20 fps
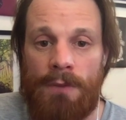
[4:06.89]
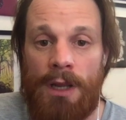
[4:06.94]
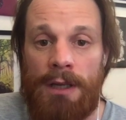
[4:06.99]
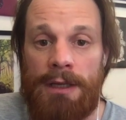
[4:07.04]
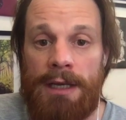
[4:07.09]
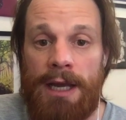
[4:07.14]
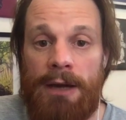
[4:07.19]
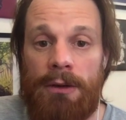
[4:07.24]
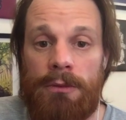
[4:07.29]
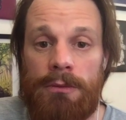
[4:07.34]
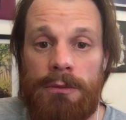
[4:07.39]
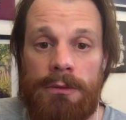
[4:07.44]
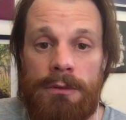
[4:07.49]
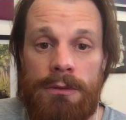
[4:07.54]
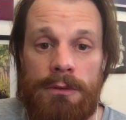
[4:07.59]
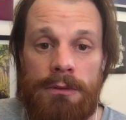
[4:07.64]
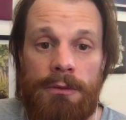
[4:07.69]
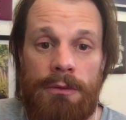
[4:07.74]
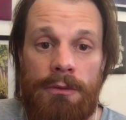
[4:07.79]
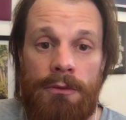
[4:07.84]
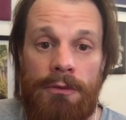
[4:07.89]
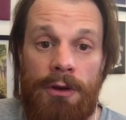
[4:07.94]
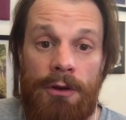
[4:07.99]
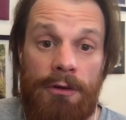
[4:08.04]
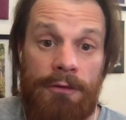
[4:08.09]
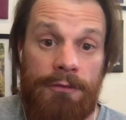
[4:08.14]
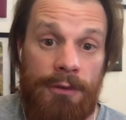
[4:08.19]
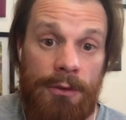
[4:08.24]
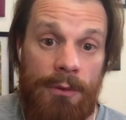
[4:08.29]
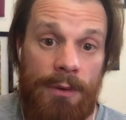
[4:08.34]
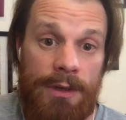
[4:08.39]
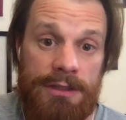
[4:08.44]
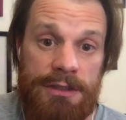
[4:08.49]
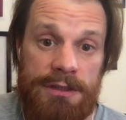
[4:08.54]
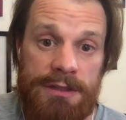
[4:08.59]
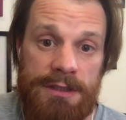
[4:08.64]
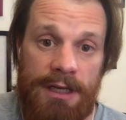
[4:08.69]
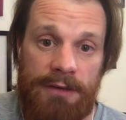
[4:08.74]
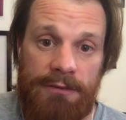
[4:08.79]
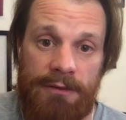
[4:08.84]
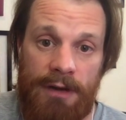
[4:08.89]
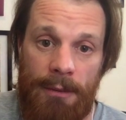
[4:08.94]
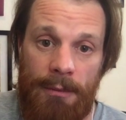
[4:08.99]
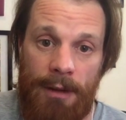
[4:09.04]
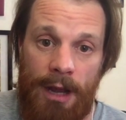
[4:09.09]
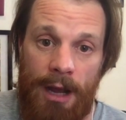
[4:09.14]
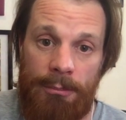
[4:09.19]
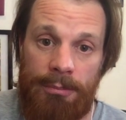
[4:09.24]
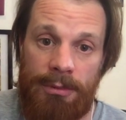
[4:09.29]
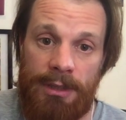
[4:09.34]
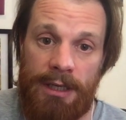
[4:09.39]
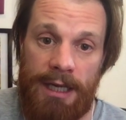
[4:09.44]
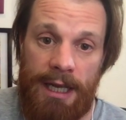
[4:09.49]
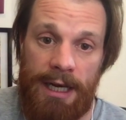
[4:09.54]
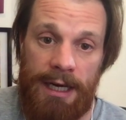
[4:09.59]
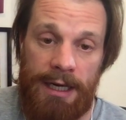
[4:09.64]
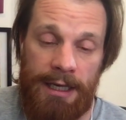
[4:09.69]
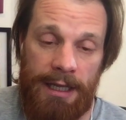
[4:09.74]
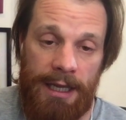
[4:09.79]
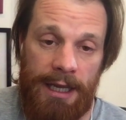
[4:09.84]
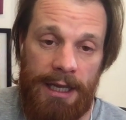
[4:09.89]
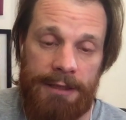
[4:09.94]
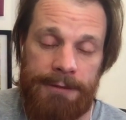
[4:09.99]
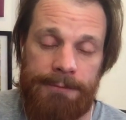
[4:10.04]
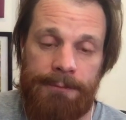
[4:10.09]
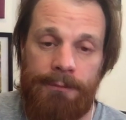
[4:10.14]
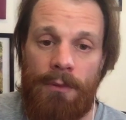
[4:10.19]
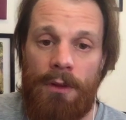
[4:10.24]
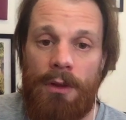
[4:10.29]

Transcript: Now, there are a few questions that have come up again and again,